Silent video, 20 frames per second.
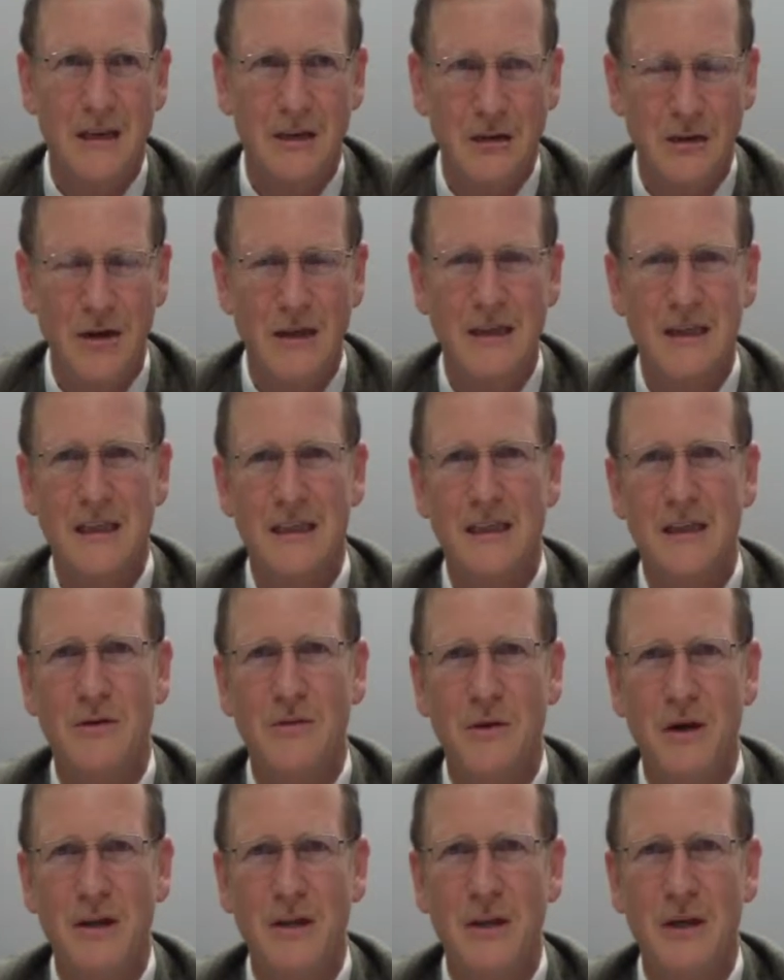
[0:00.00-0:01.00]
trace a
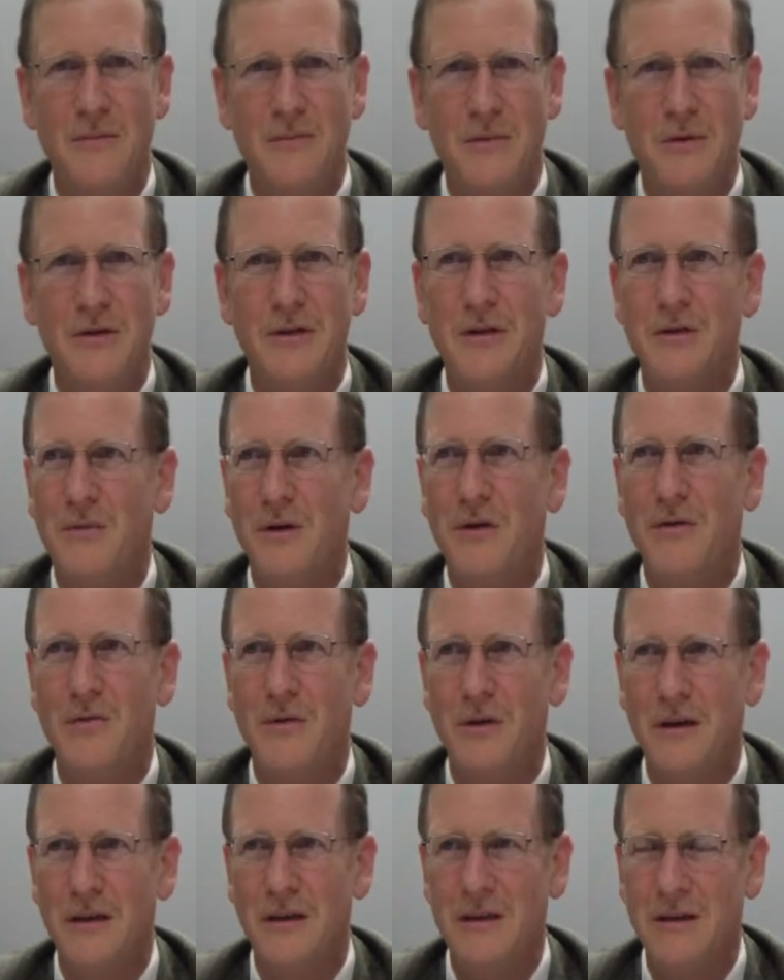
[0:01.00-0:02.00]
situation, a person went
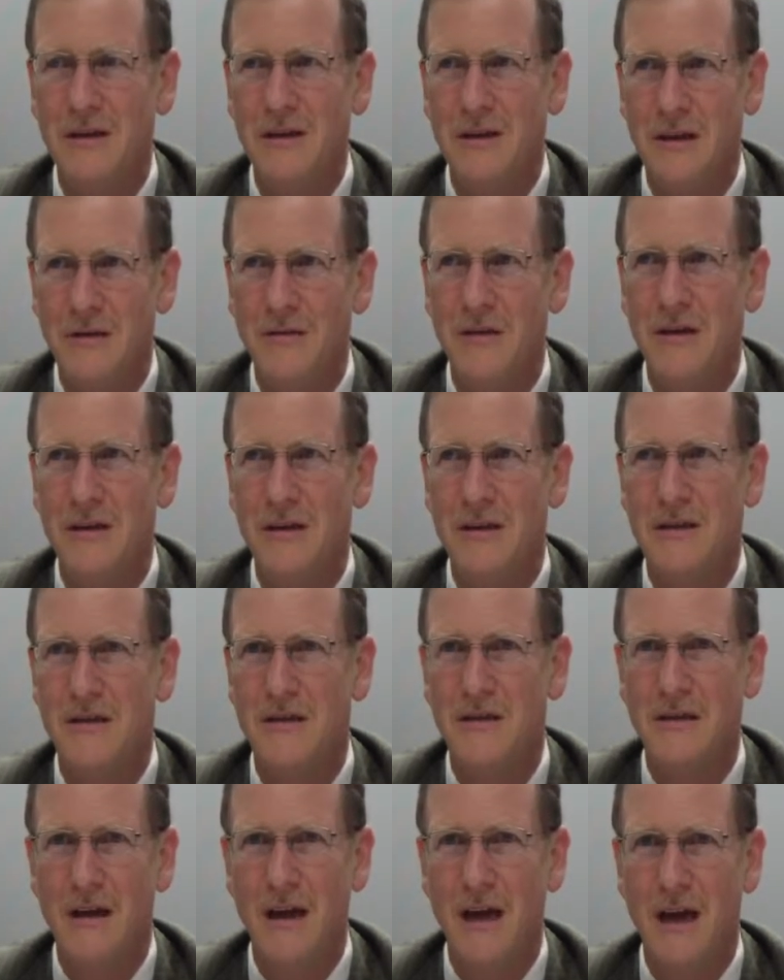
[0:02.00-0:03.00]
to a
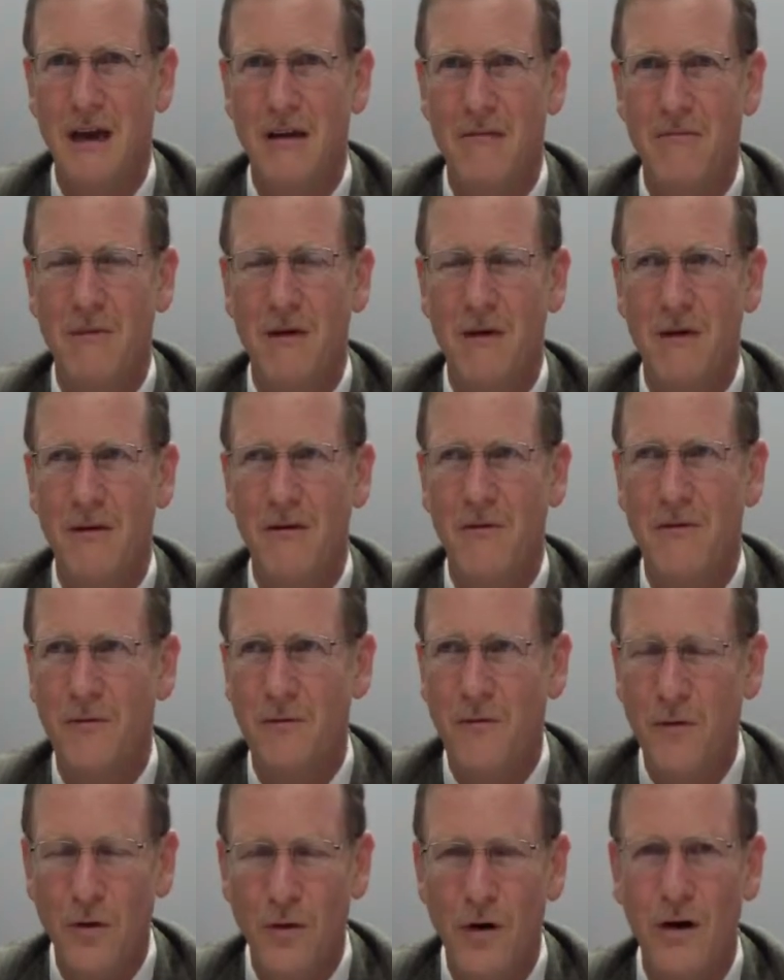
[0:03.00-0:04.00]
serious, um, a
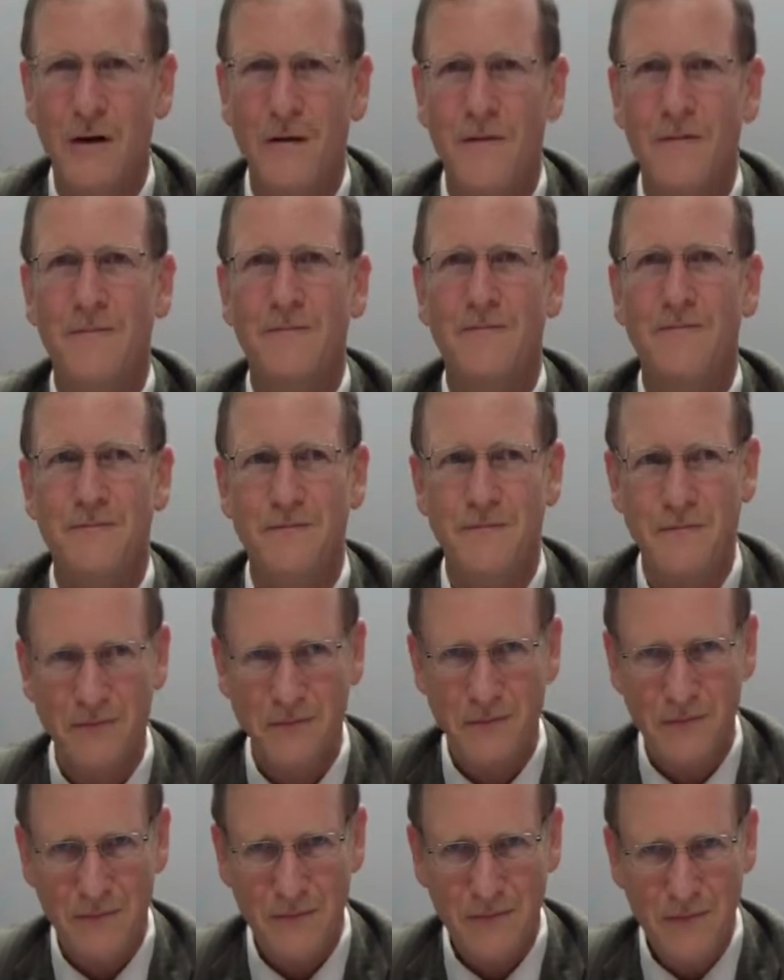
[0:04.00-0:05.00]
full
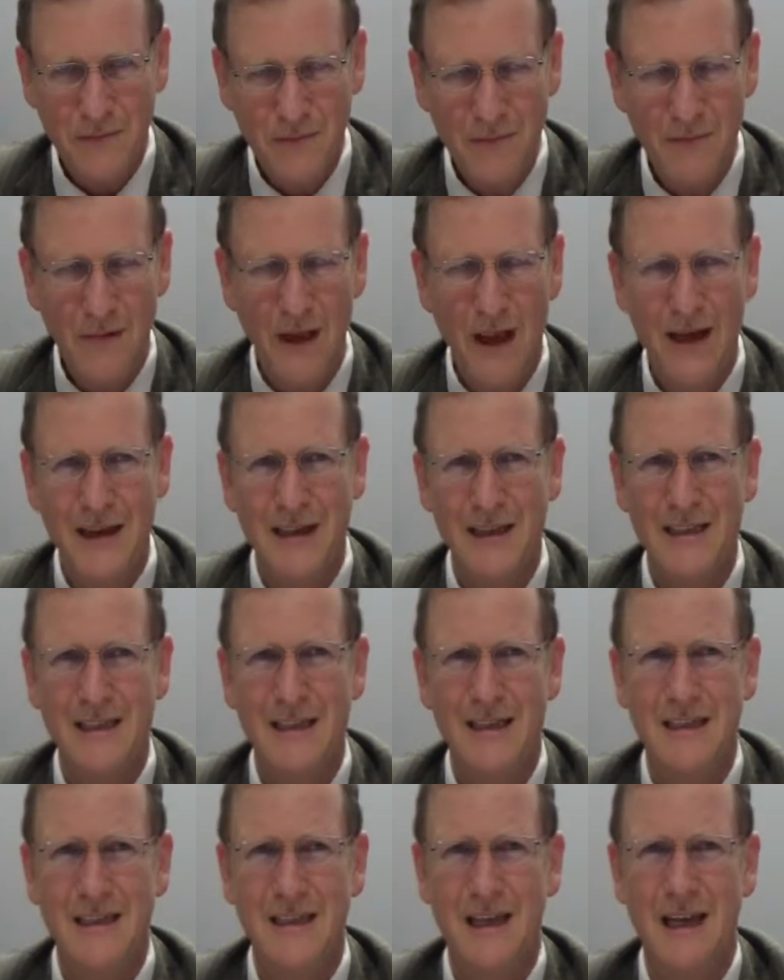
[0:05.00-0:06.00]

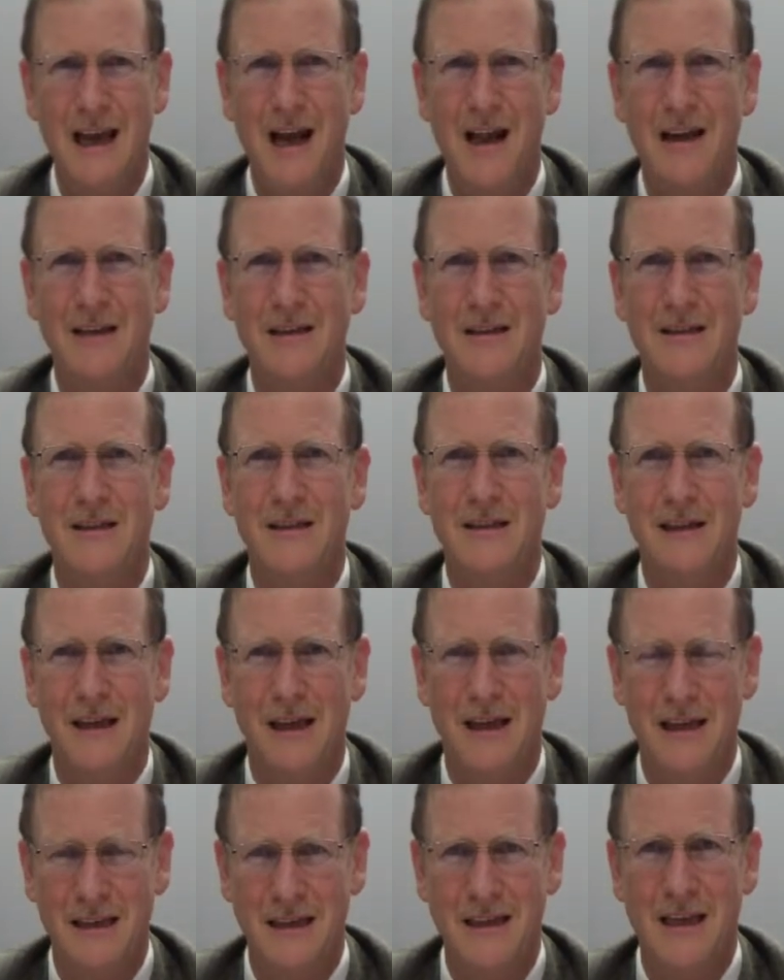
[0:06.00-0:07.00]
anesthesiology,
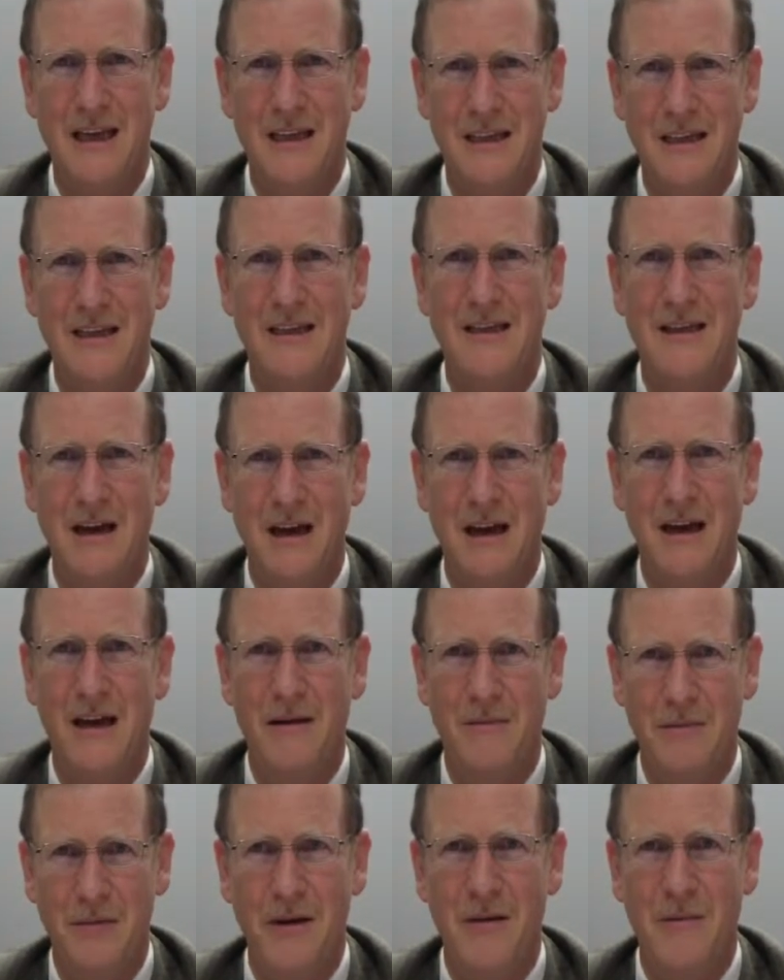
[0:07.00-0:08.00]
uh, anesthesia
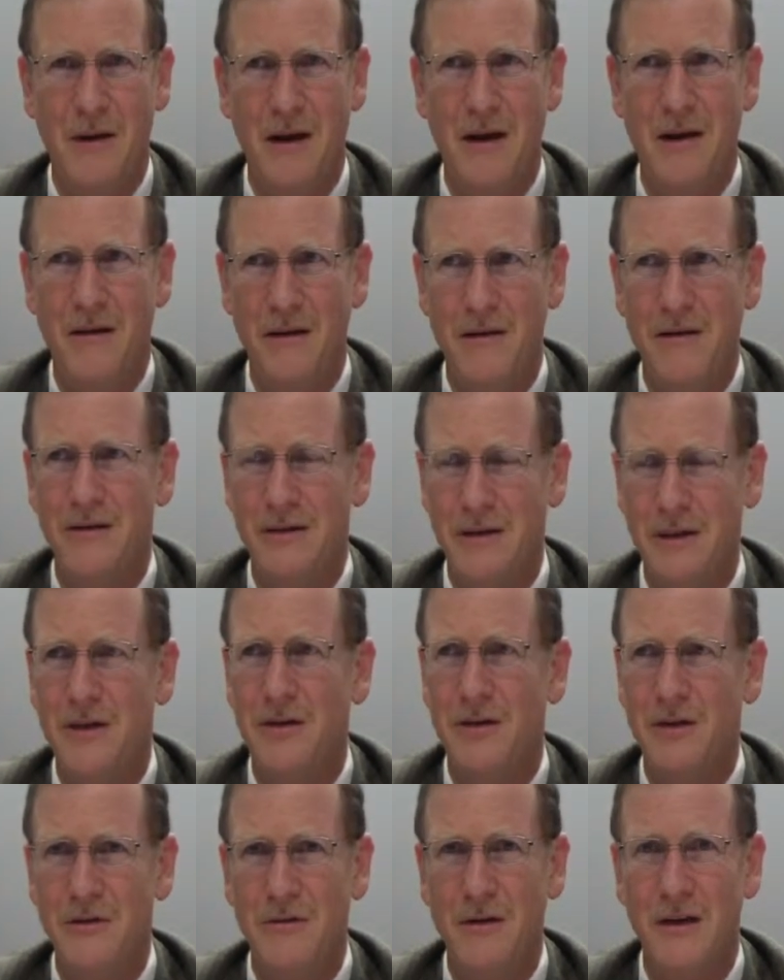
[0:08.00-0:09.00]
uh, uh, uh
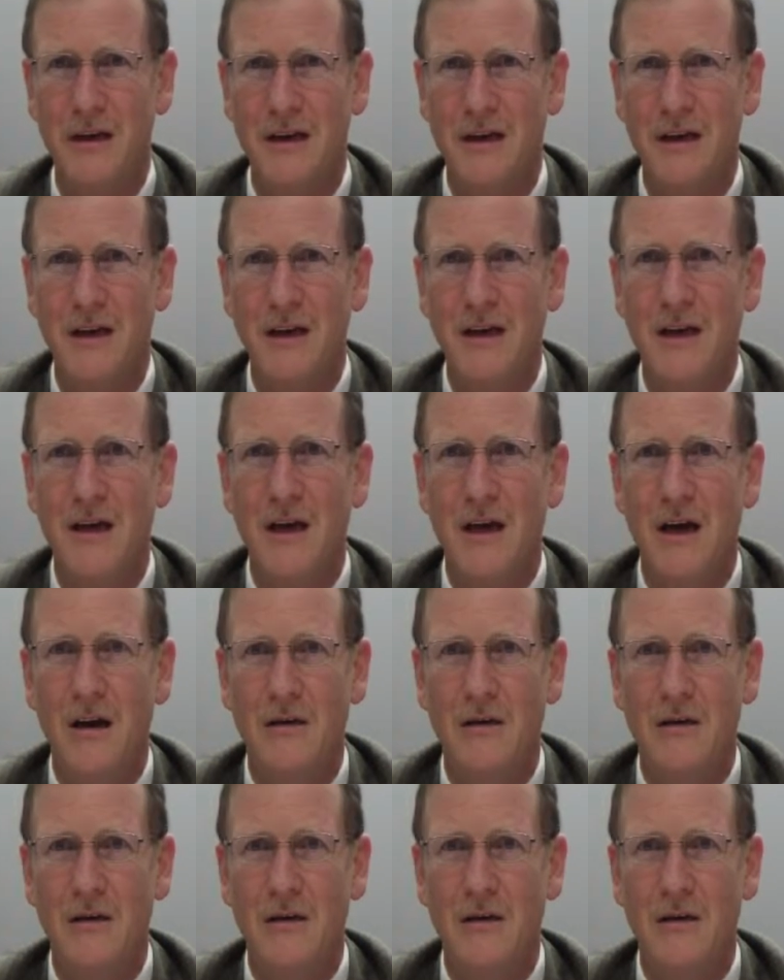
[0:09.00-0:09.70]
surgery. Mm -hmm.